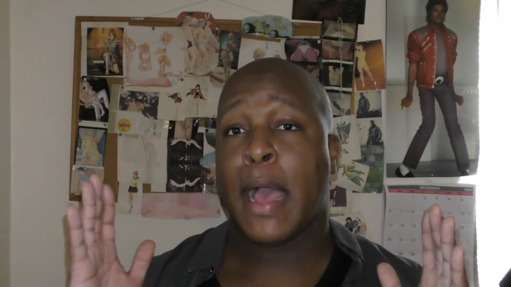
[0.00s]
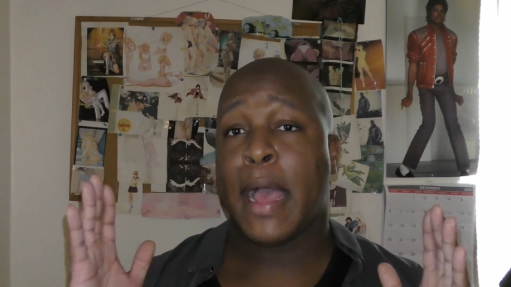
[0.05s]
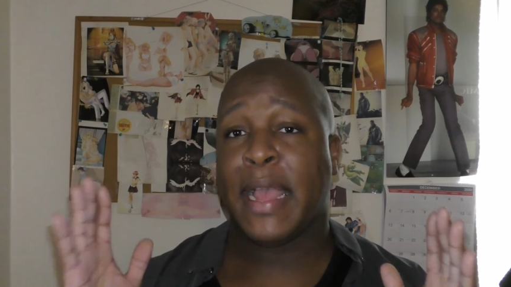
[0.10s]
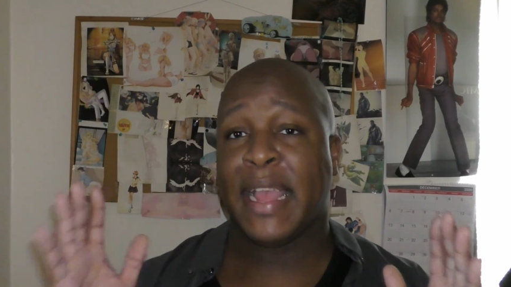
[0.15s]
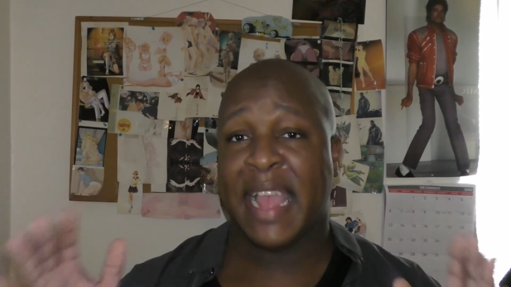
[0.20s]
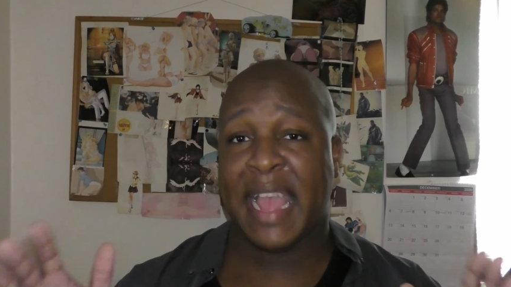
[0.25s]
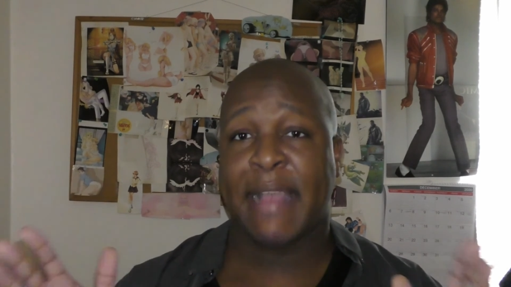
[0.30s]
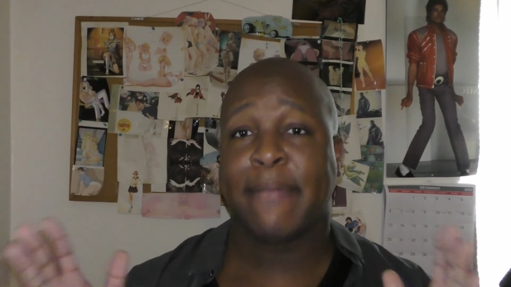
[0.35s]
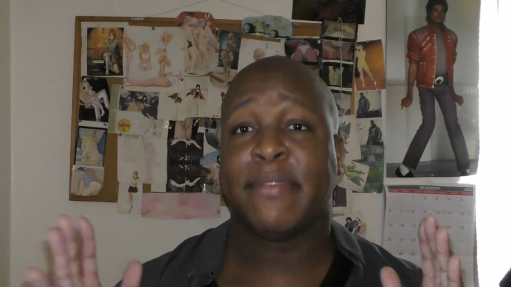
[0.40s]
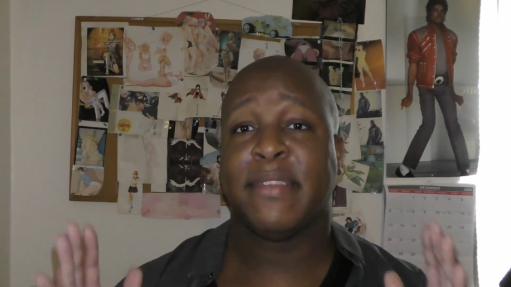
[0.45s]

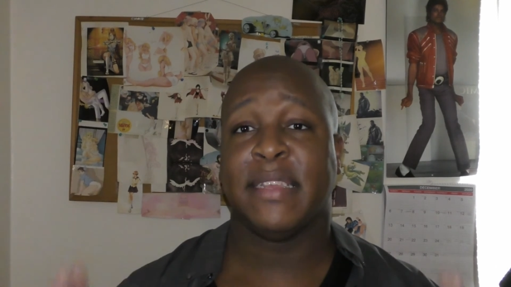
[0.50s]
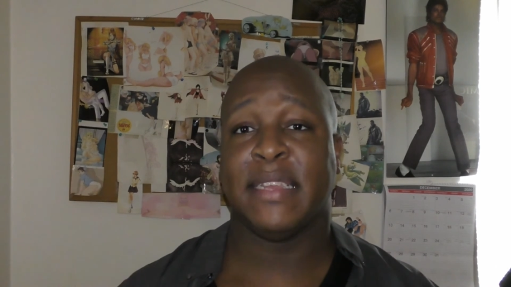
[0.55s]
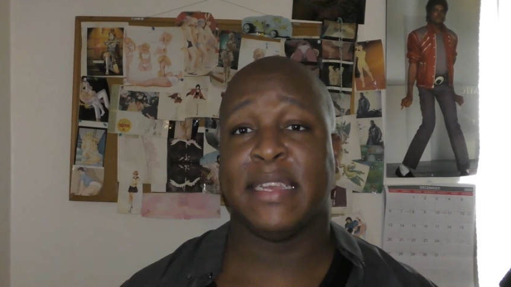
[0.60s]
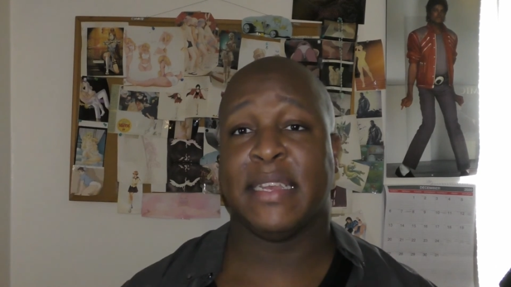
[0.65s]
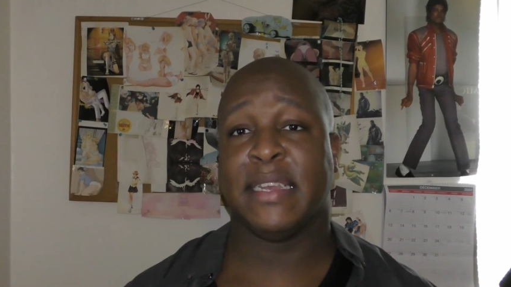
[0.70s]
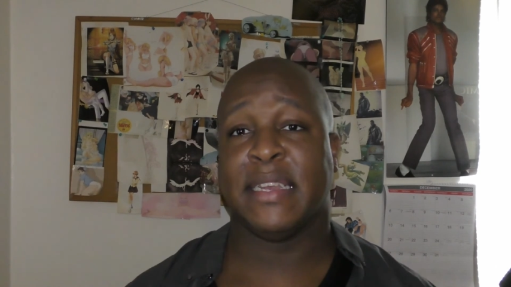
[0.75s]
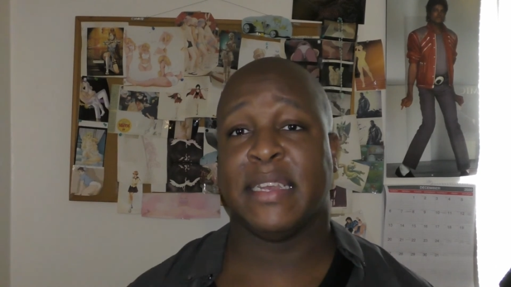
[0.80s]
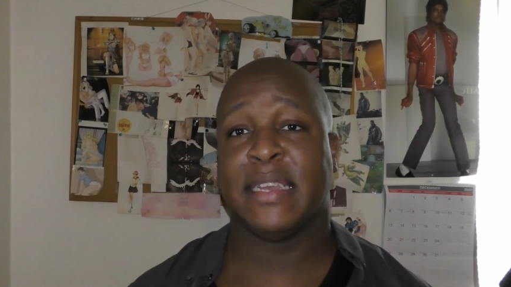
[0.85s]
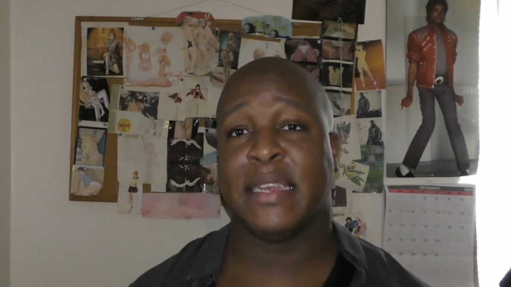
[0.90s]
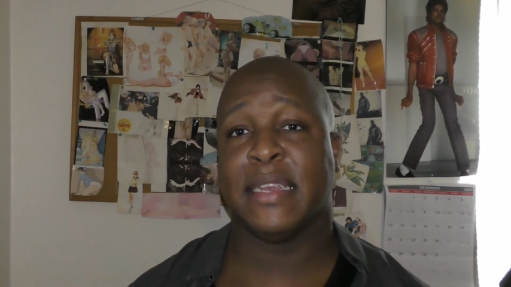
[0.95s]
I have
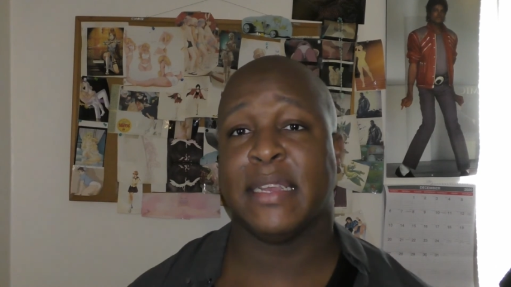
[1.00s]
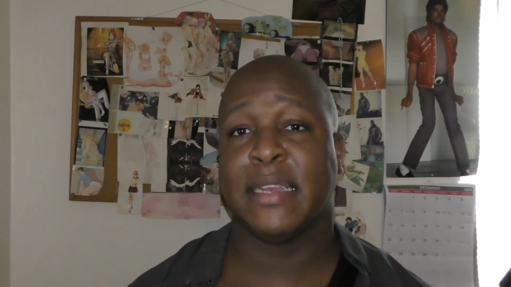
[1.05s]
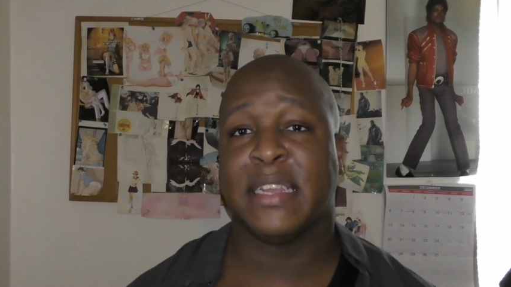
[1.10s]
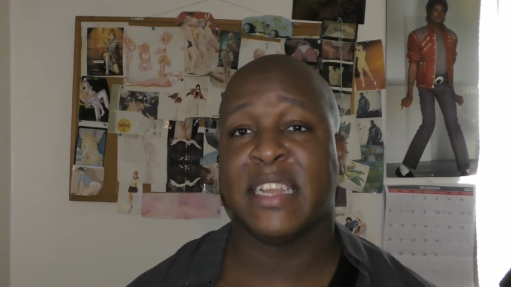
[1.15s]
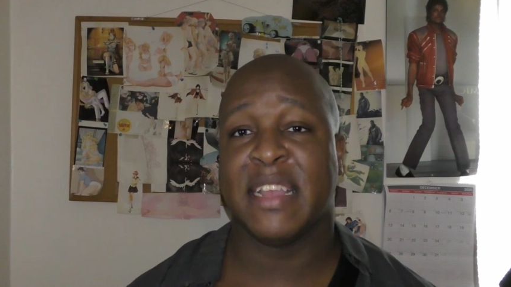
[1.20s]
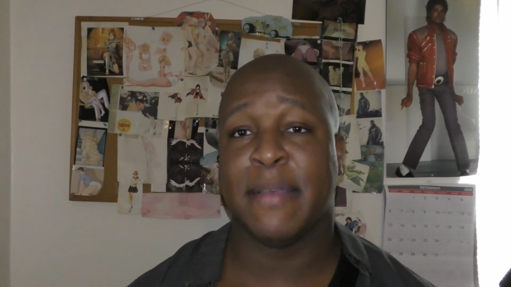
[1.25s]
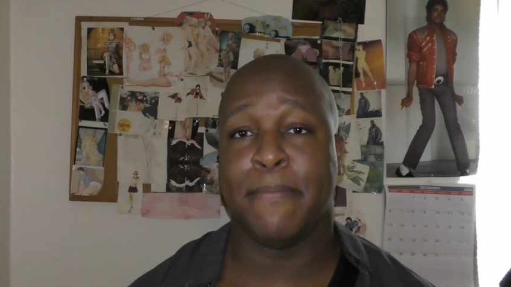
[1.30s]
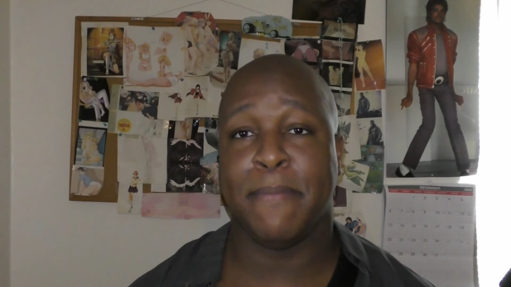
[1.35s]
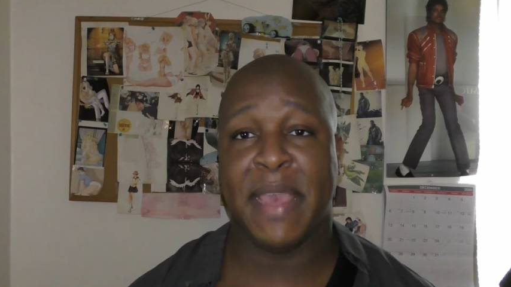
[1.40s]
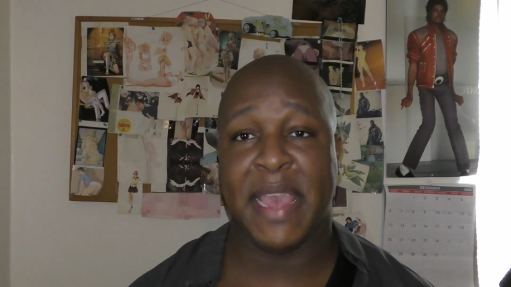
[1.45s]
to
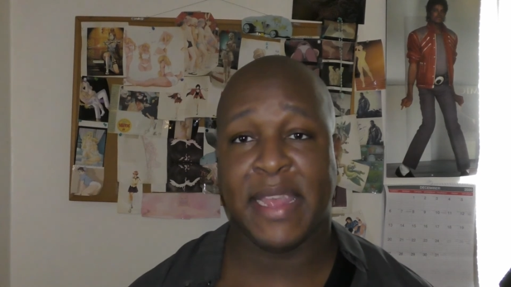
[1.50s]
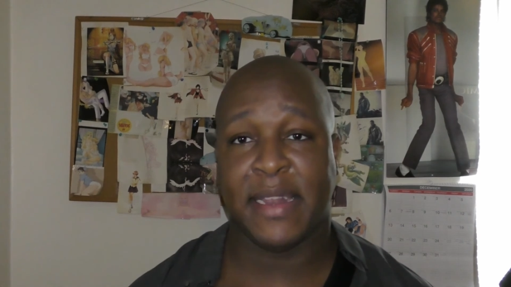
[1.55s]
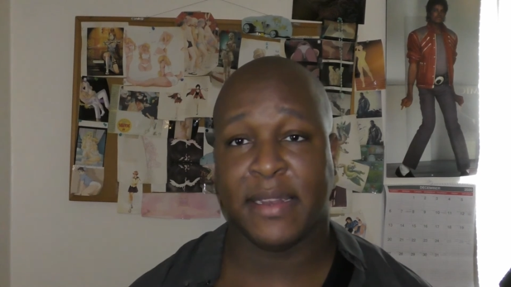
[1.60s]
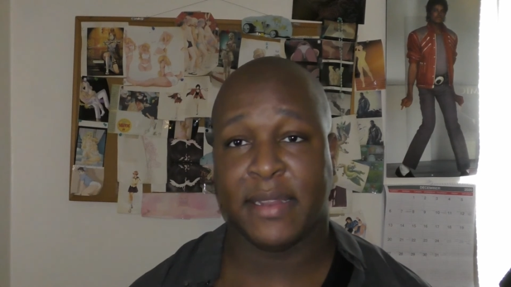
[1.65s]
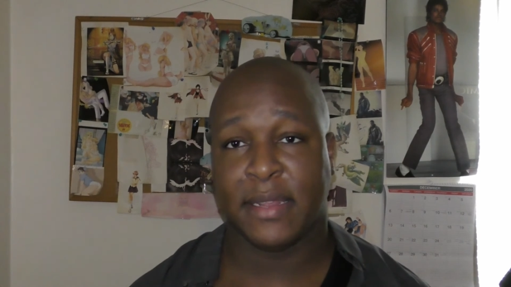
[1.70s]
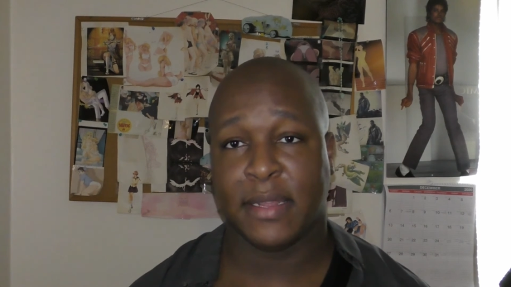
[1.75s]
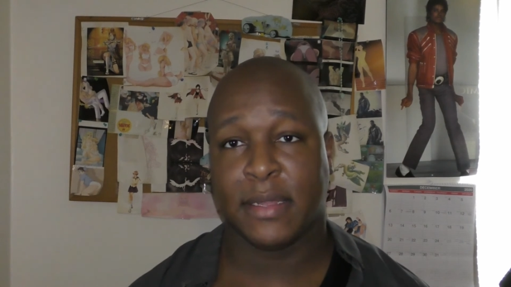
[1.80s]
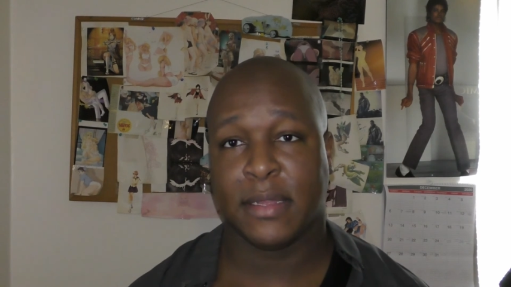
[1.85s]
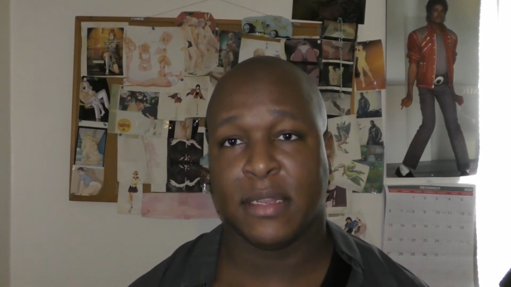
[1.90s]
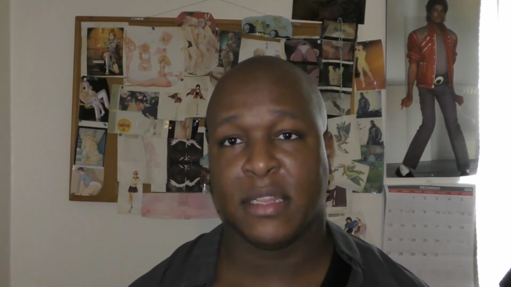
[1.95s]

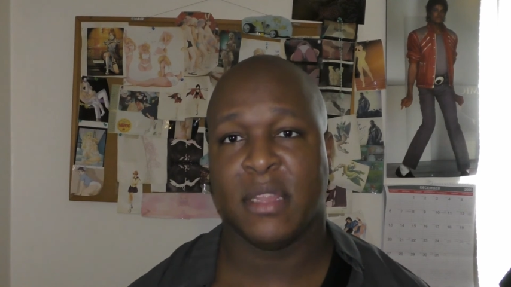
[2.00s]
commit,